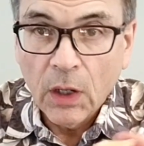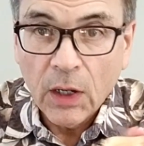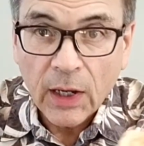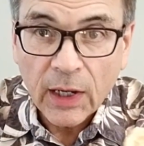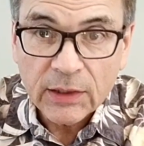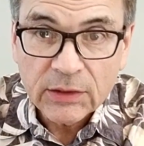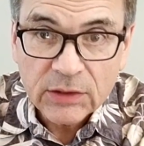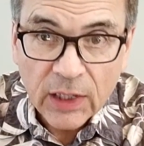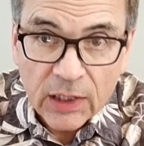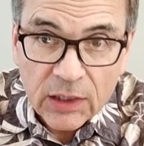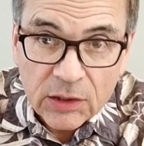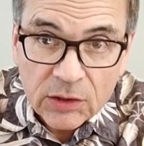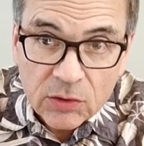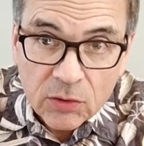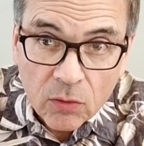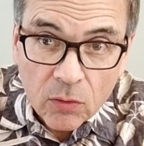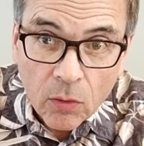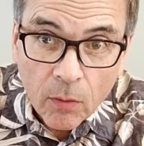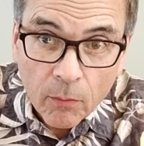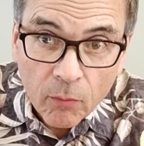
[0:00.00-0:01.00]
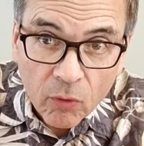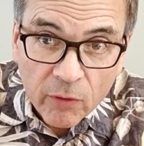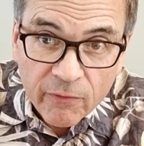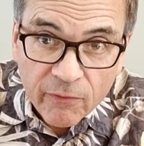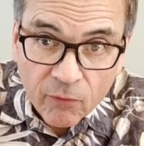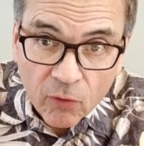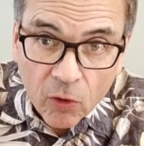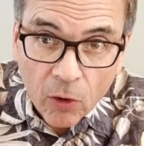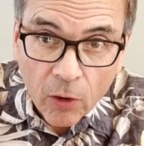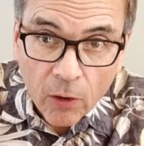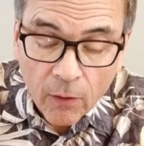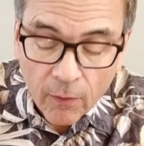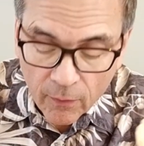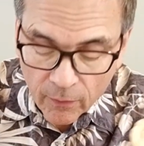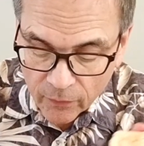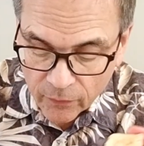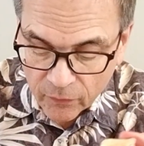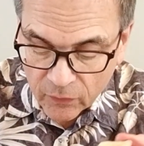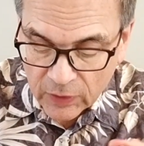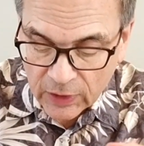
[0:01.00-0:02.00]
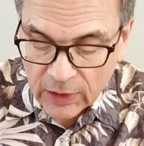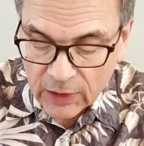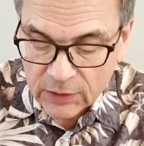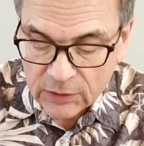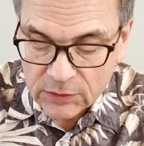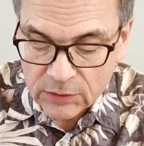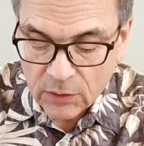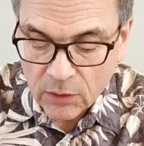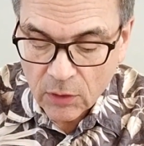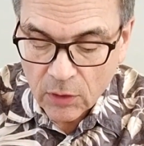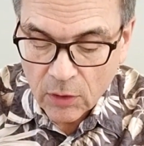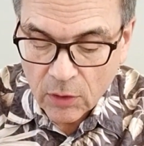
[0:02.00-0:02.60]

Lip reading: I tend to prefer these